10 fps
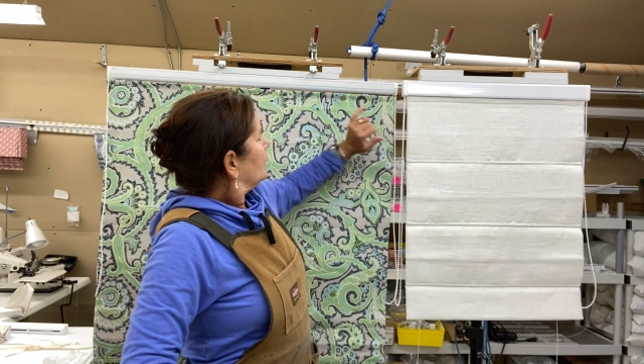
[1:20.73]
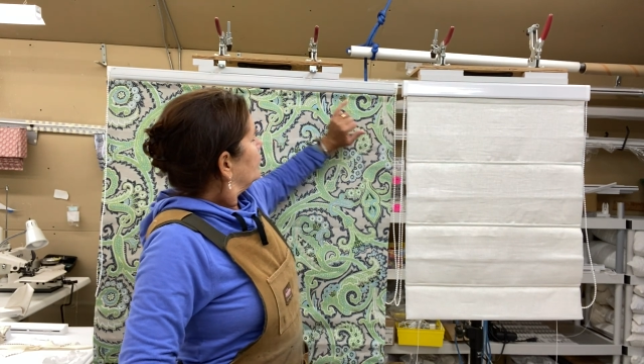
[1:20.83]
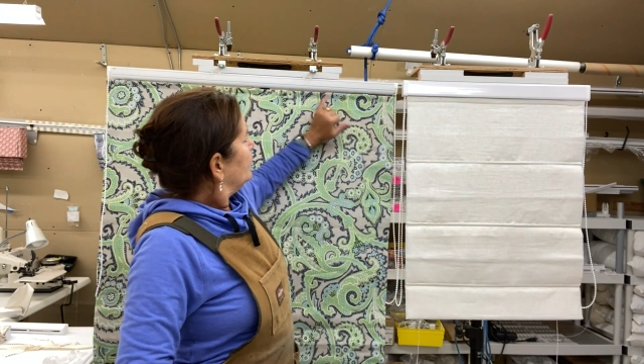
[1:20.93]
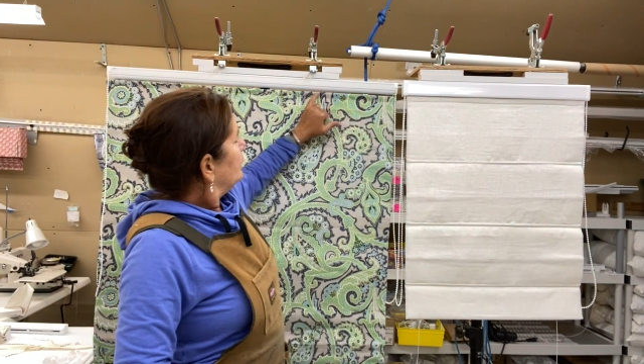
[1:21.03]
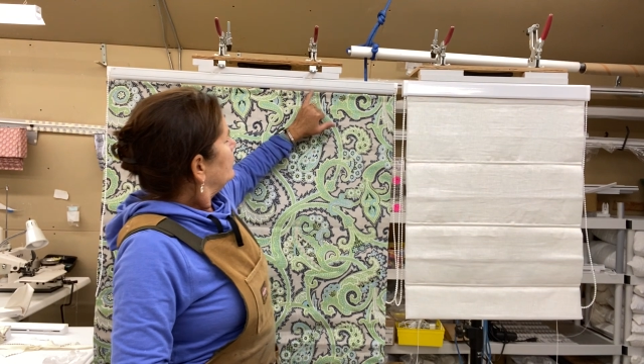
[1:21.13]

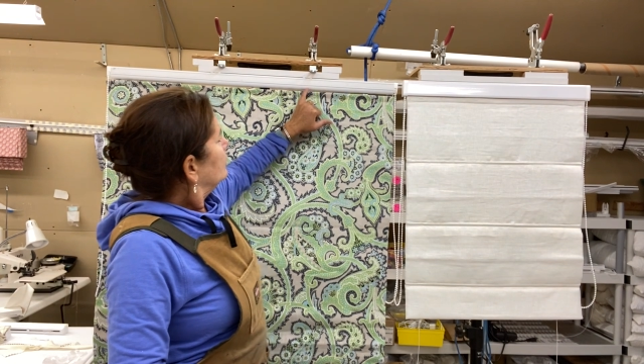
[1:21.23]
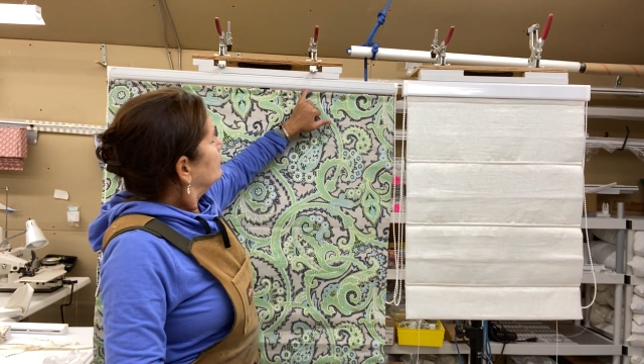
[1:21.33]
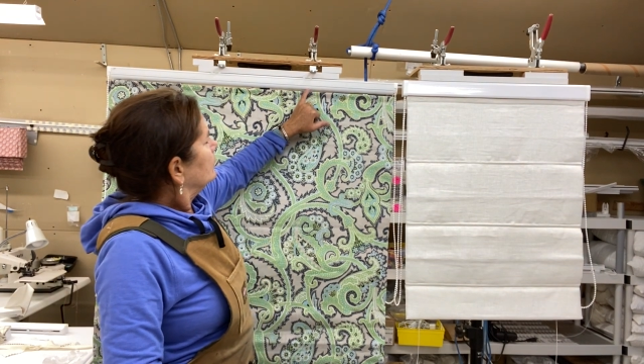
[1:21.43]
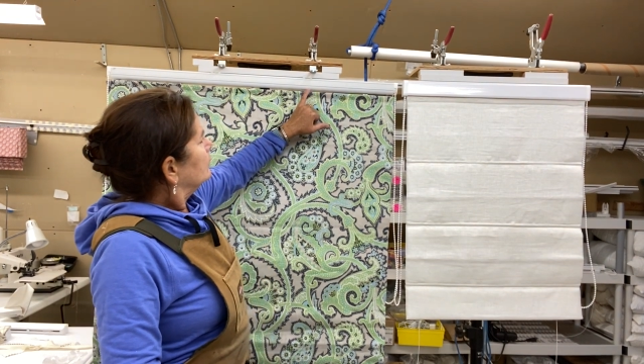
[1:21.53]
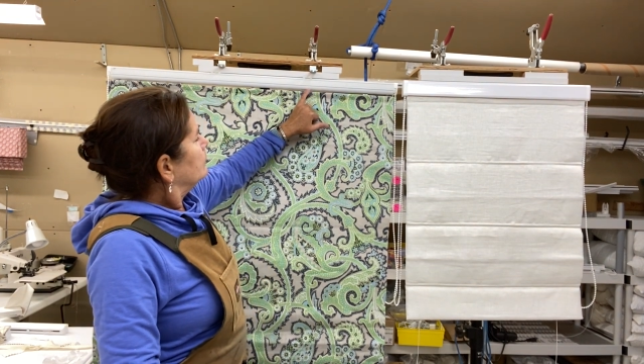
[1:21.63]
The
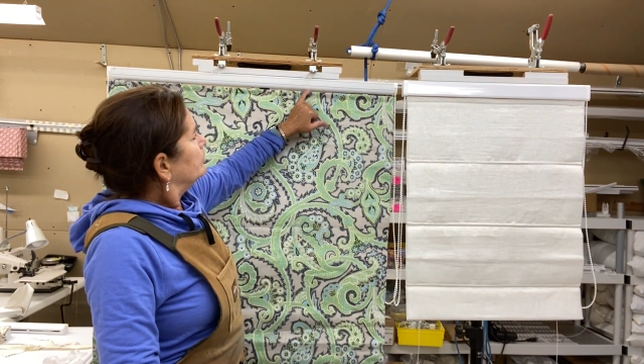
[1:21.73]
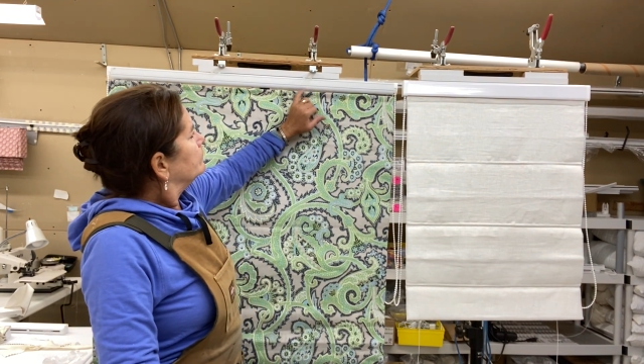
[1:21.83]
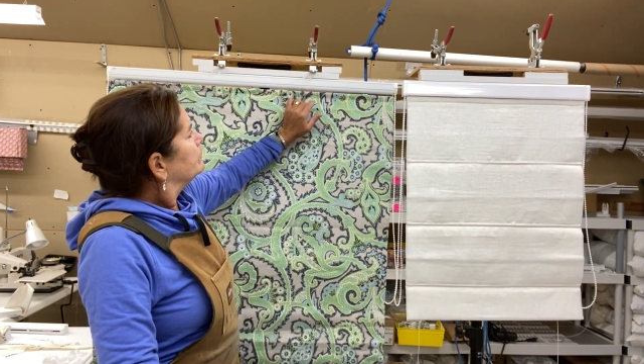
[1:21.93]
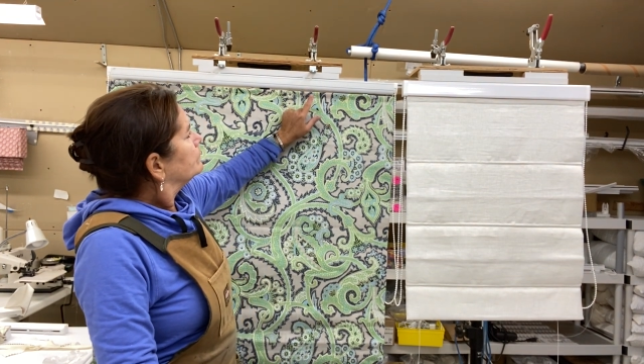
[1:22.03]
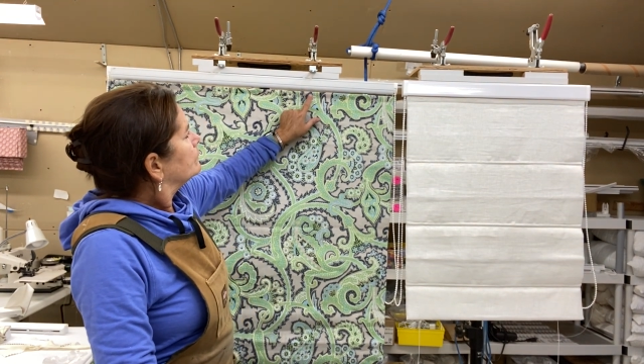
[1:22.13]

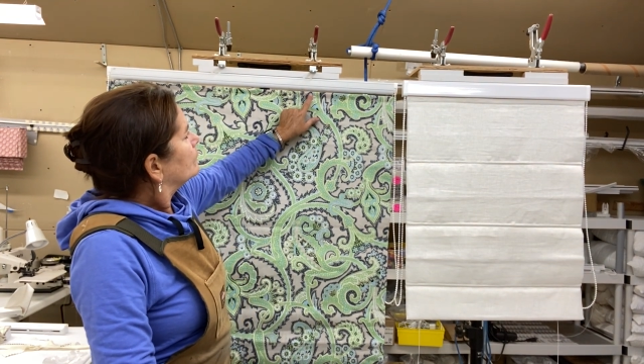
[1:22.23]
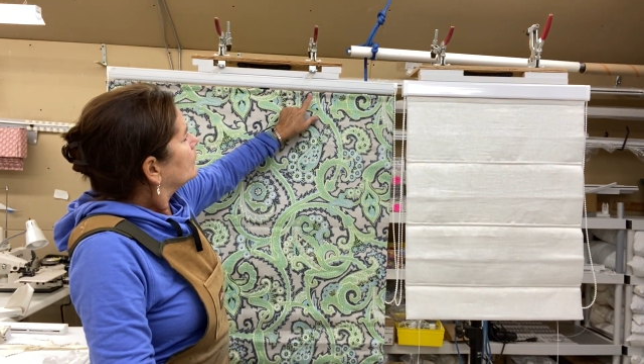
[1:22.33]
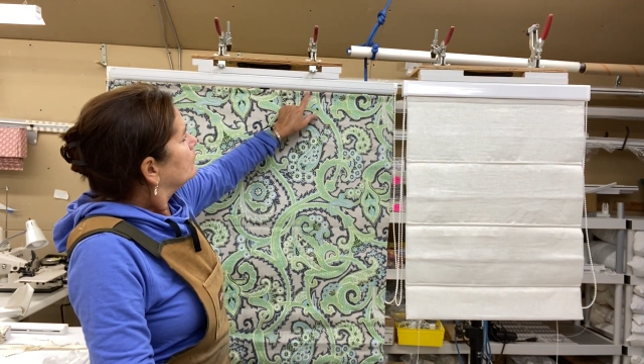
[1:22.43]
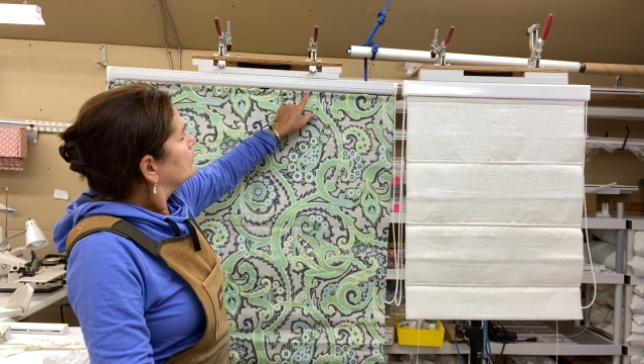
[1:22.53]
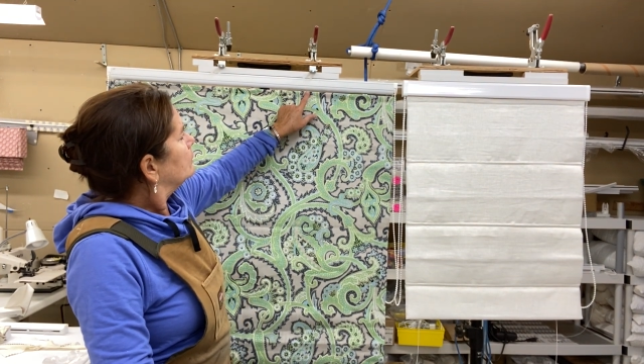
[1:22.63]

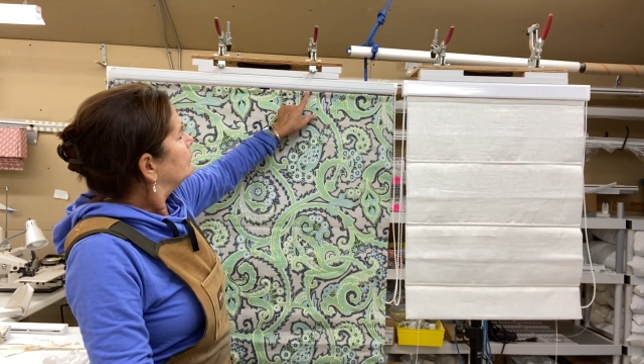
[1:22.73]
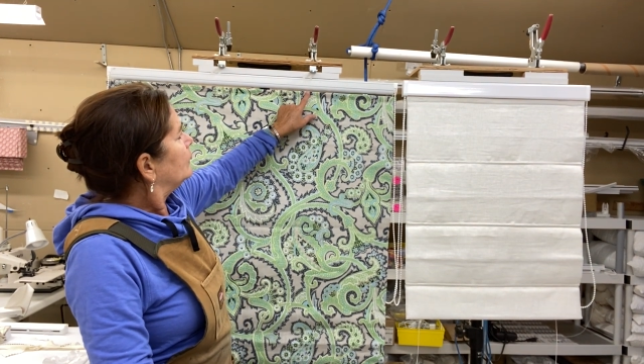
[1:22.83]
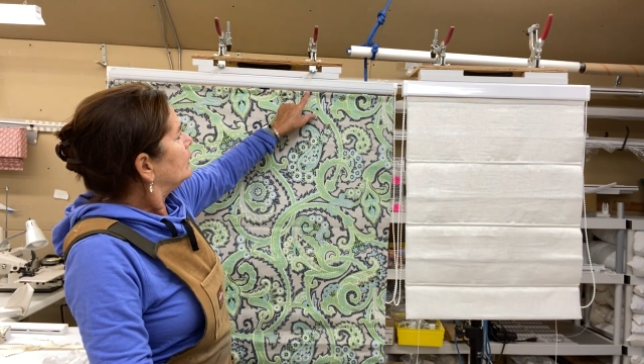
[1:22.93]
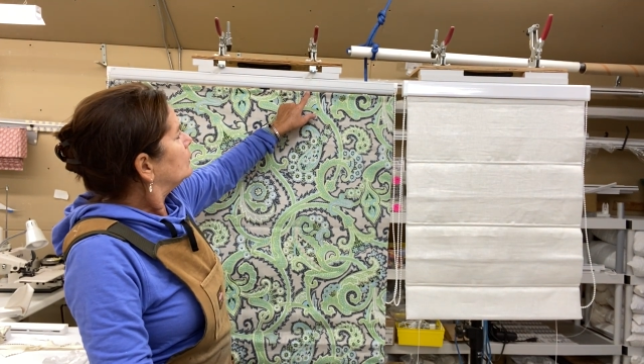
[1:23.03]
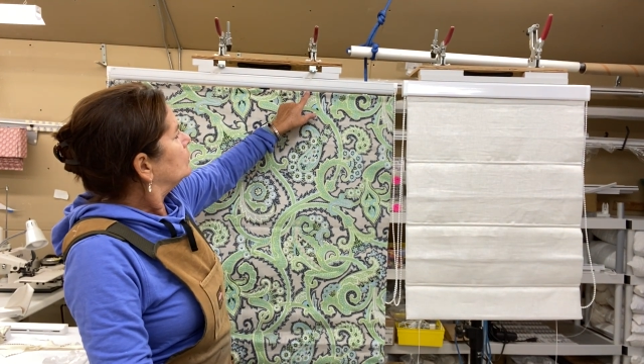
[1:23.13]

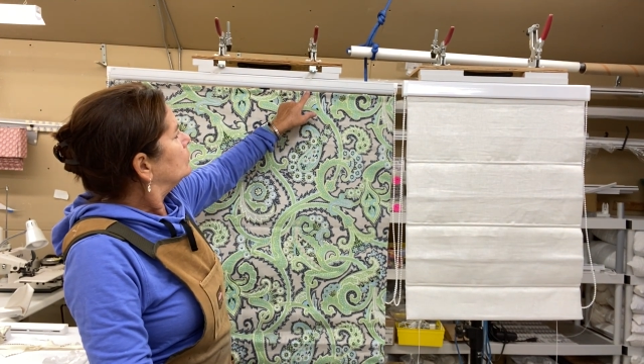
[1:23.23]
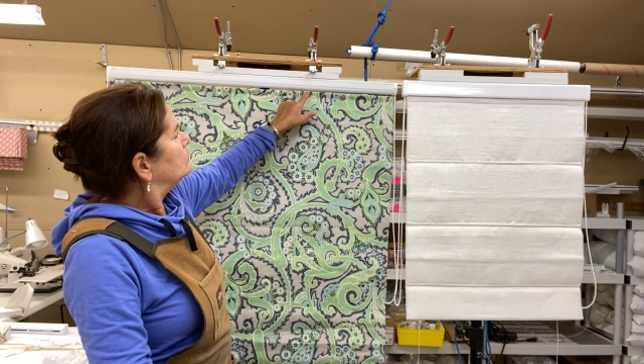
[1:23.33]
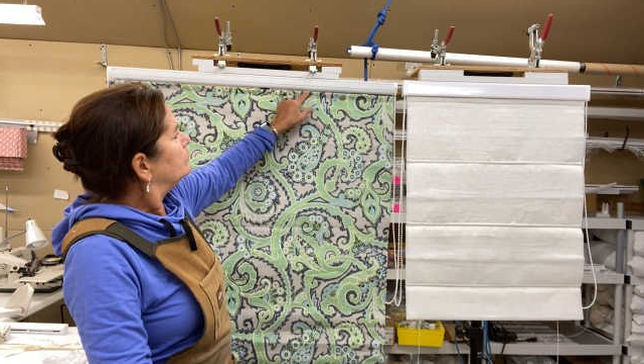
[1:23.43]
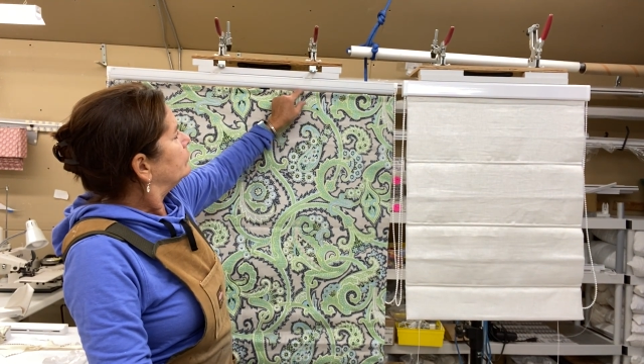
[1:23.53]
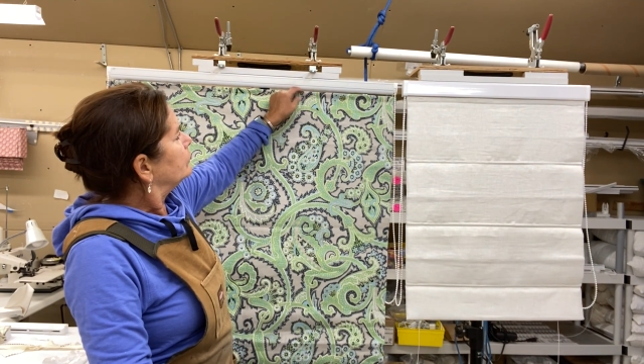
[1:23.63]
VAKO
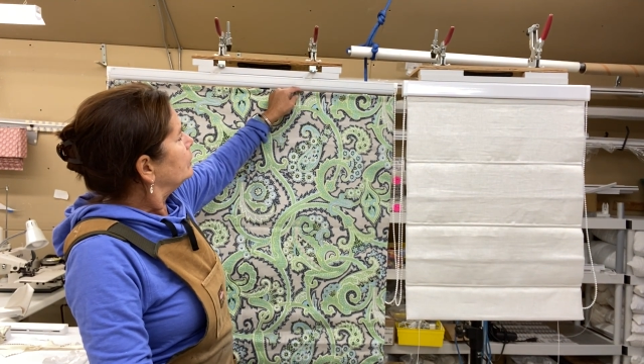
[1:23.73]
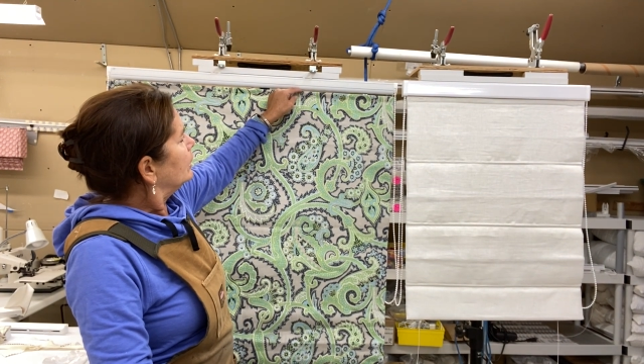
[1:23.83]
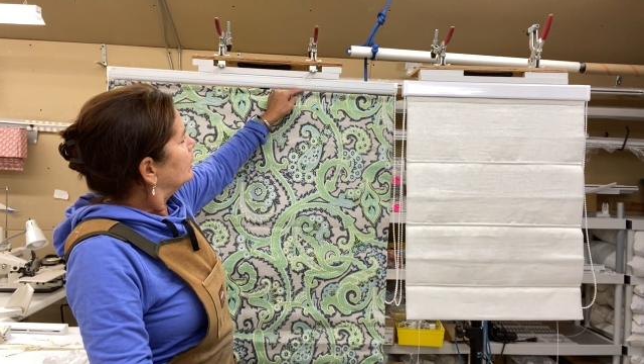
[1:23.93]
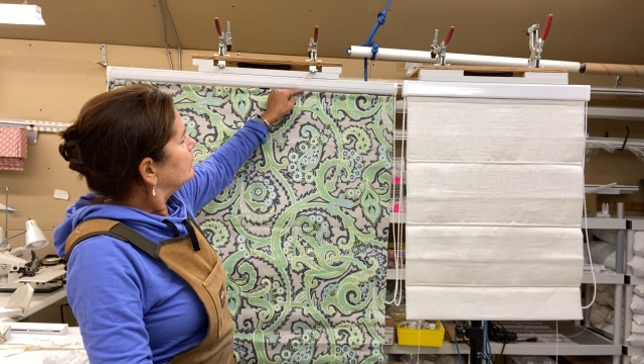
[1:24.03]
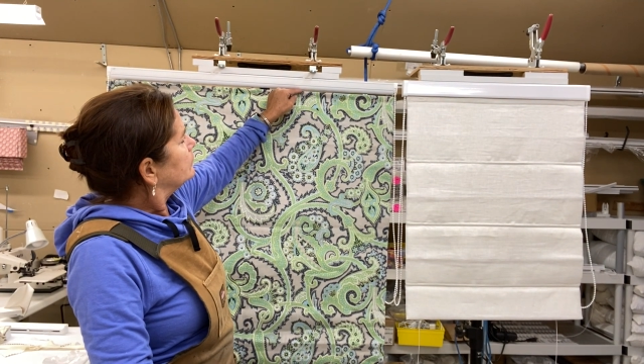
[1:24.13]
does
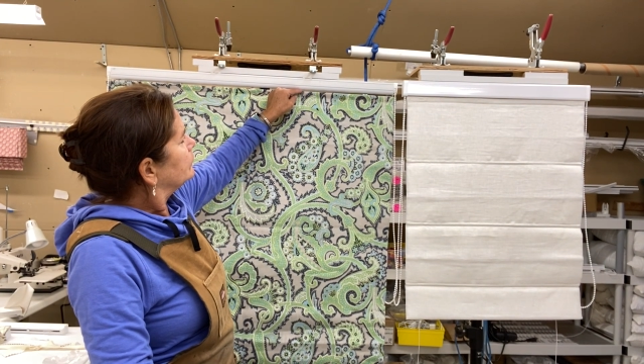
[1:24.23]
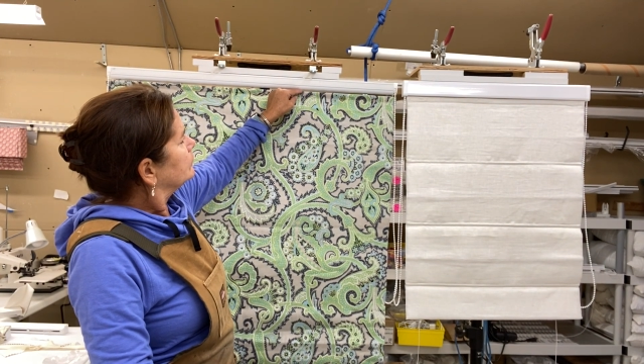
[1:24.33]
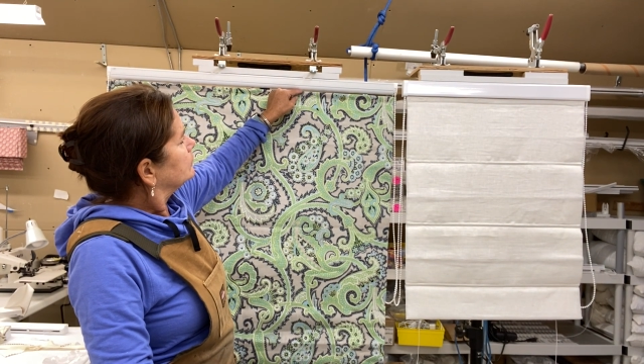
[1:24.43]
not